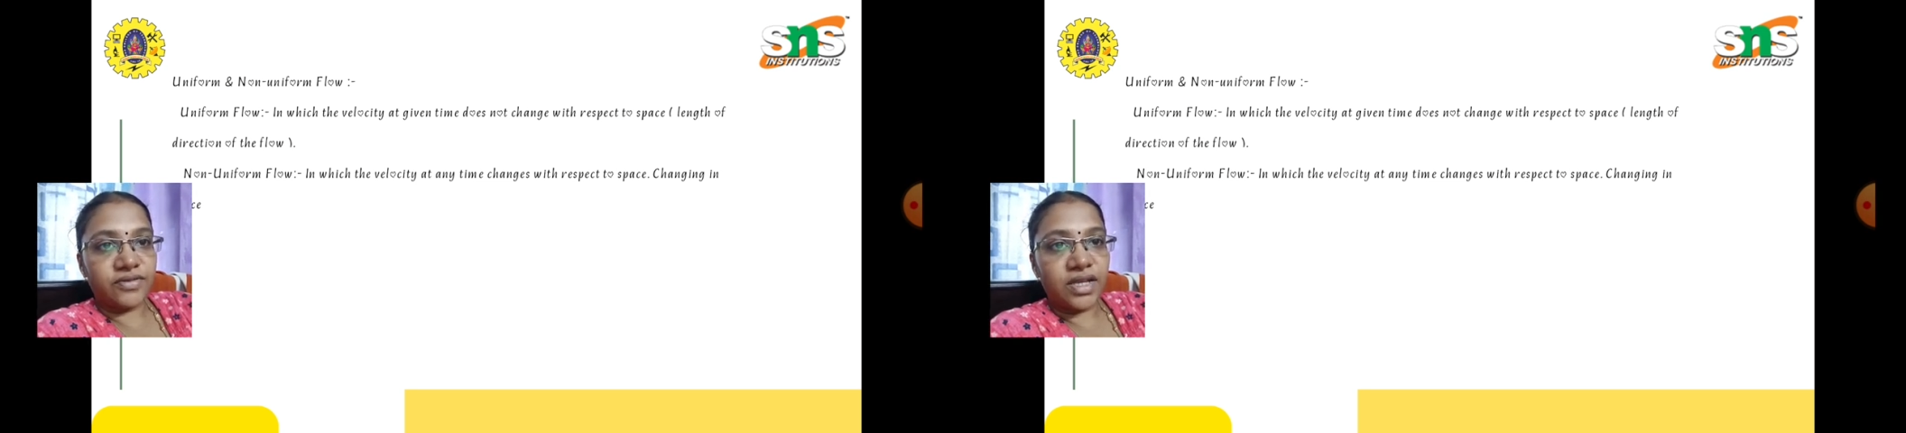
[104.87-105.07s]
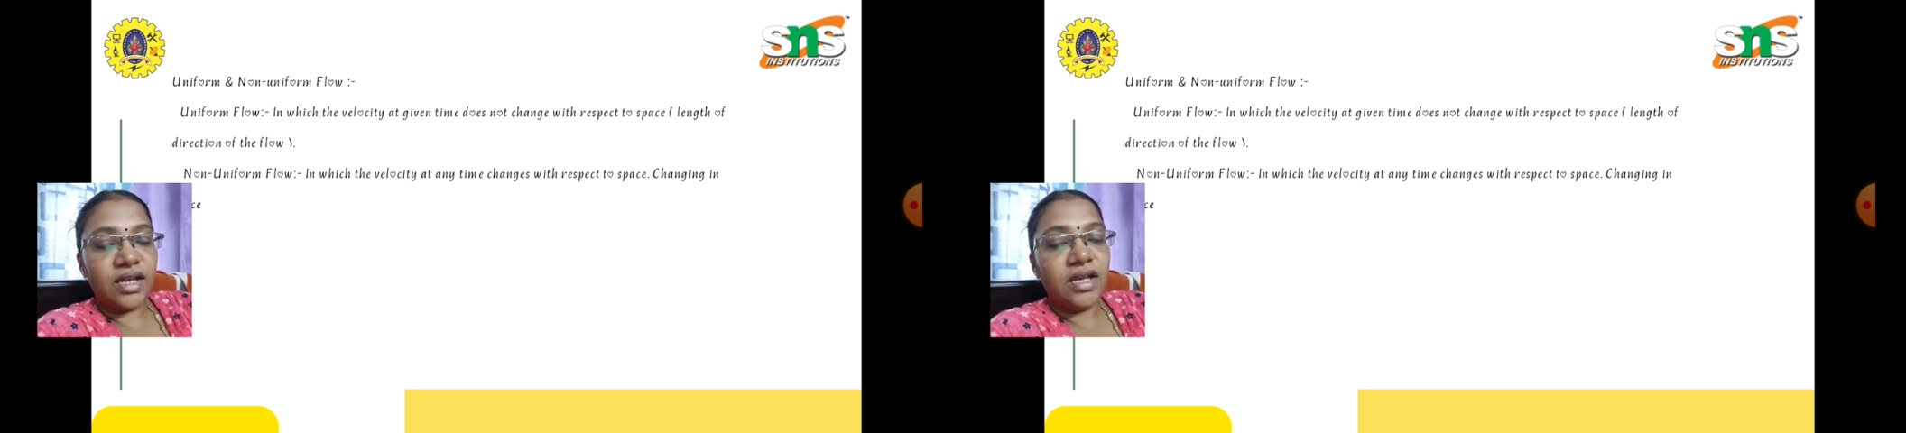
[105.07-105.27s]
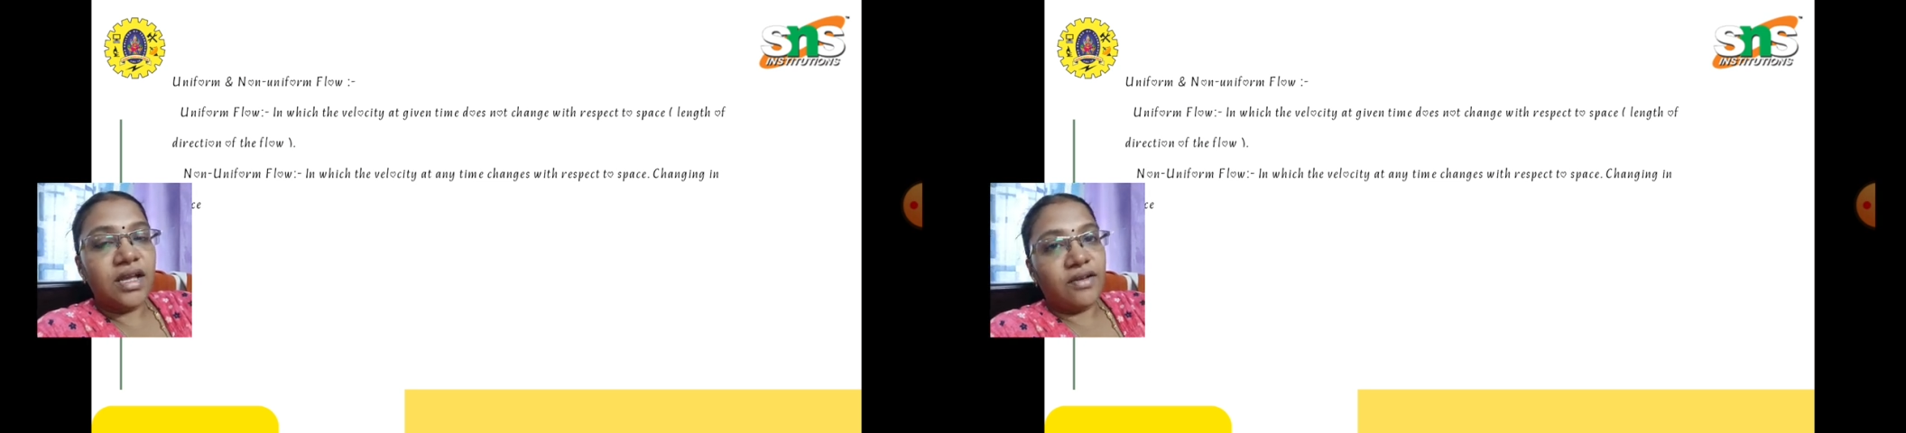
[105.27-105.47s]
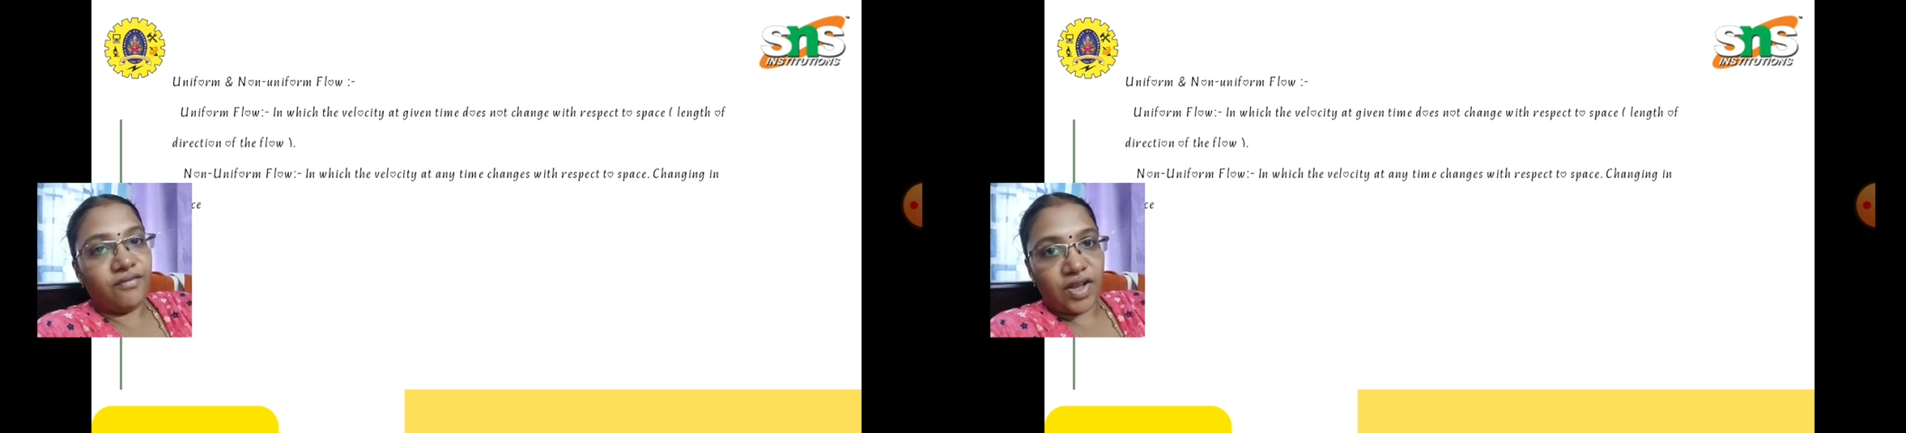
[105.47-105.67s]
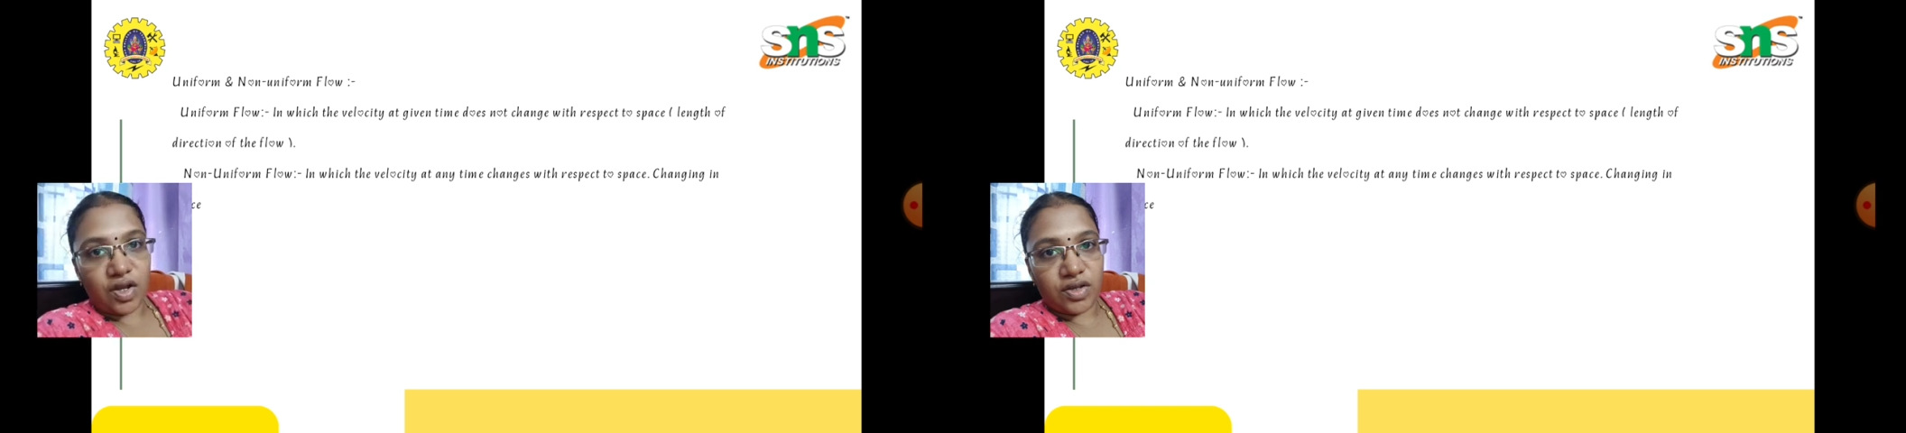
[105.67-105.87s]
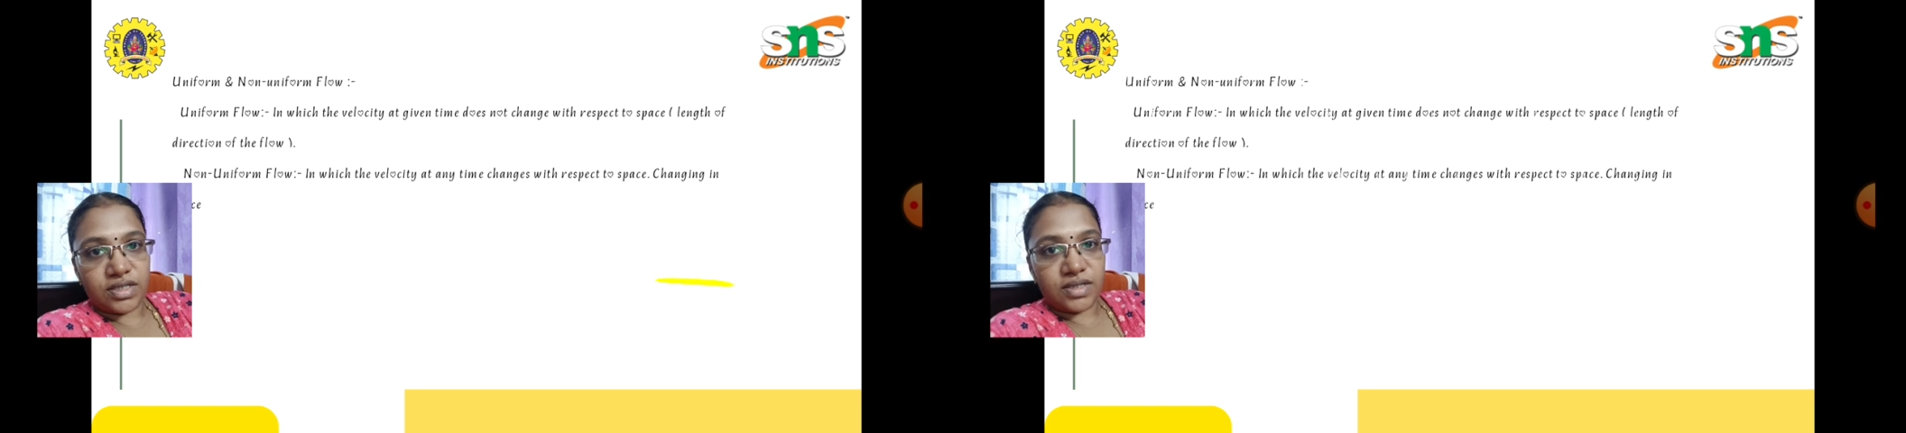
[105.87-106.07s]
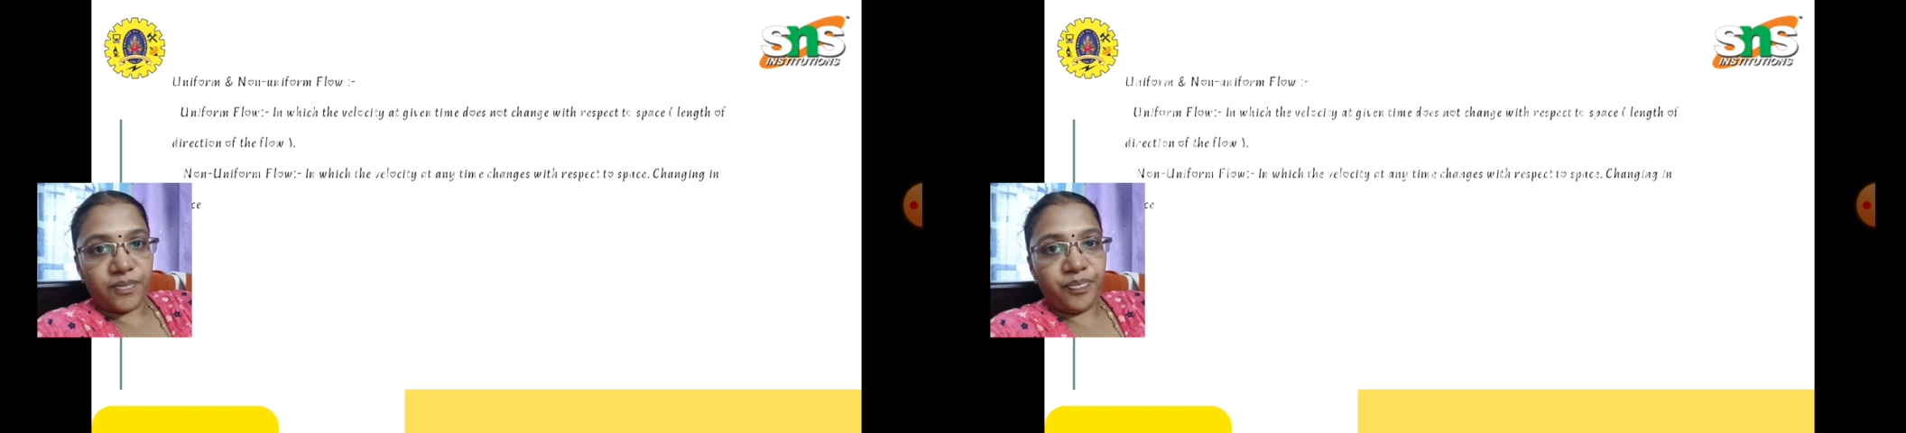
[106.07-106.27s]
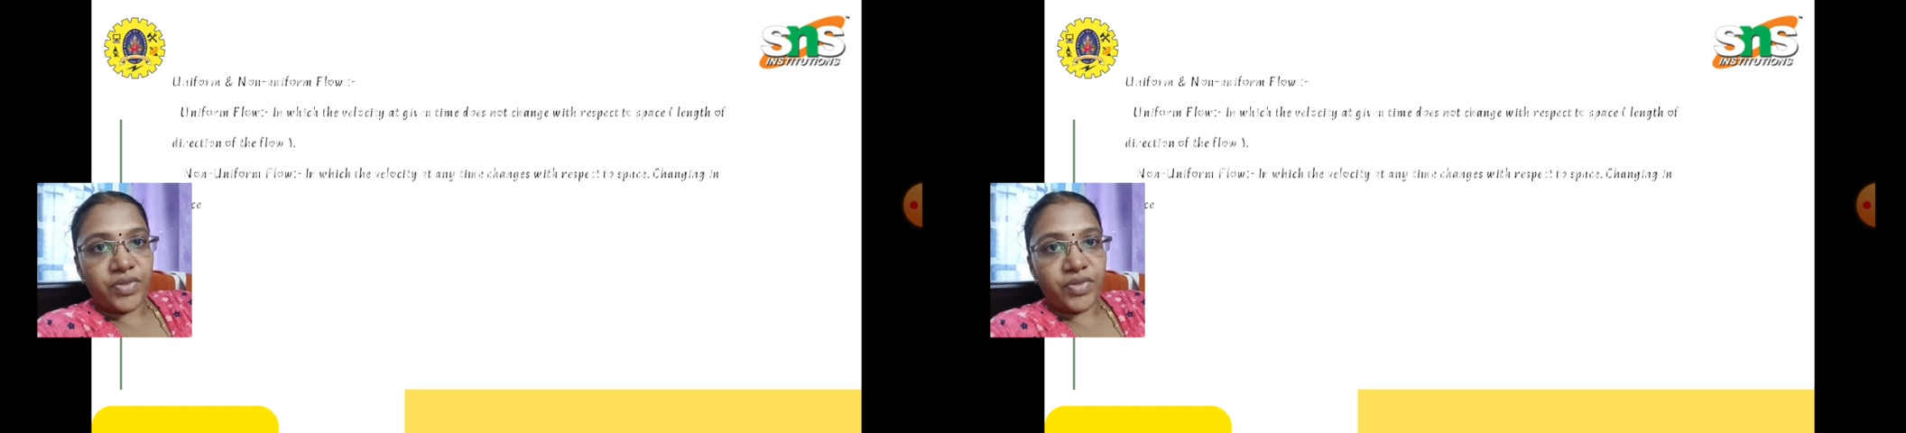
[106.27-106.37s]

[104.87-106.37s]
the velocity.